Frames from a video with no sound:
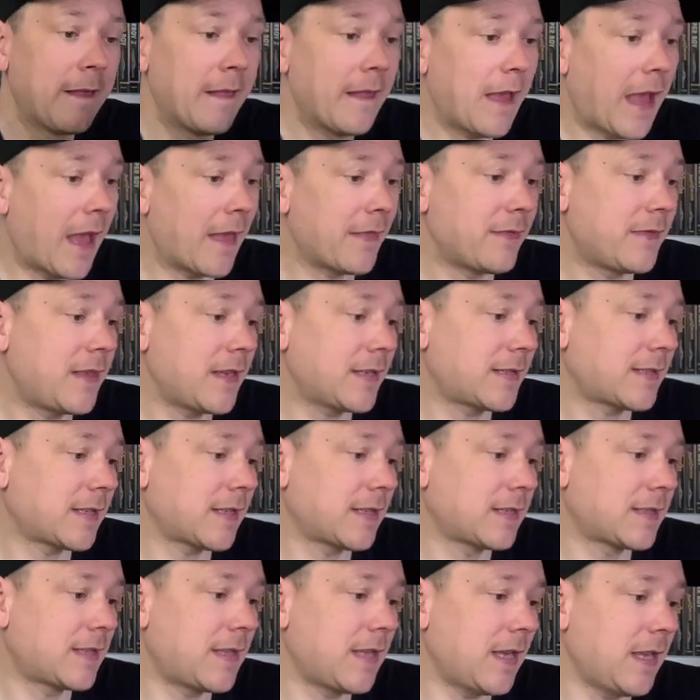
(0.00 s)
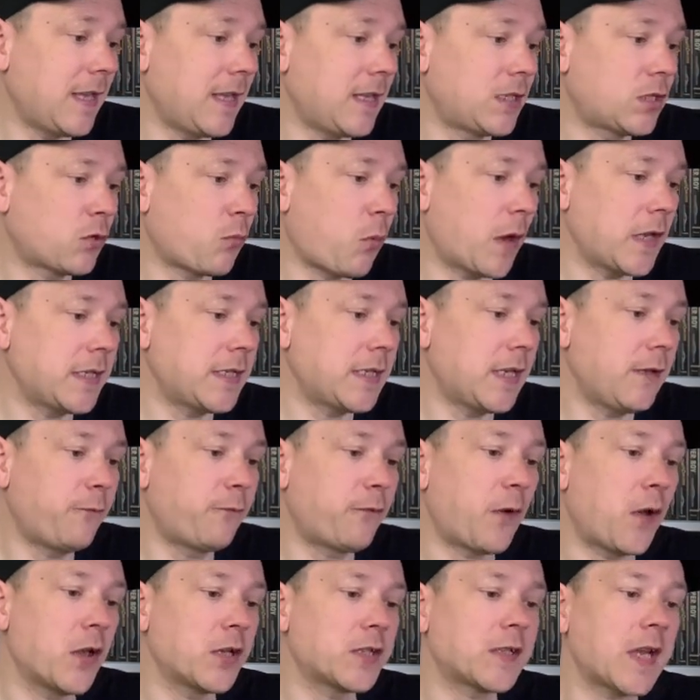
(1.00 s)
And this is the
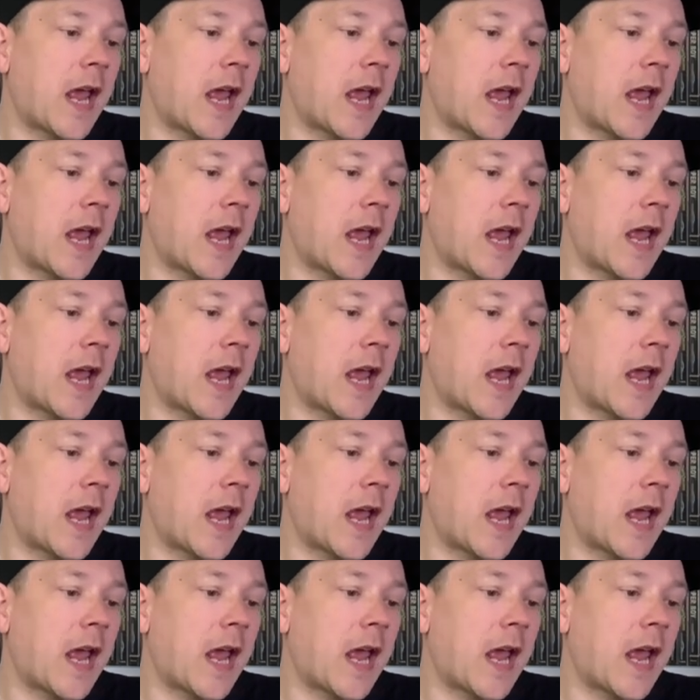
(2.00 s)
21st